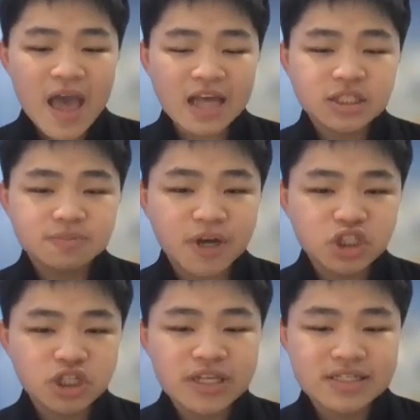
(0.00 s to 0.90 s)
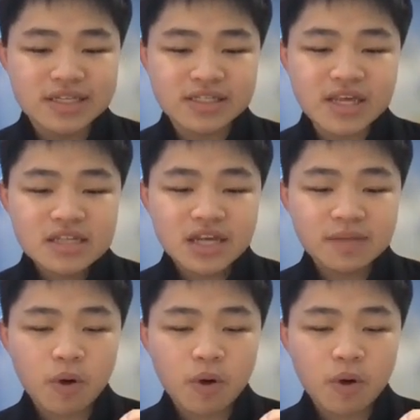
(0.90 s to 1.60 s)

especially since side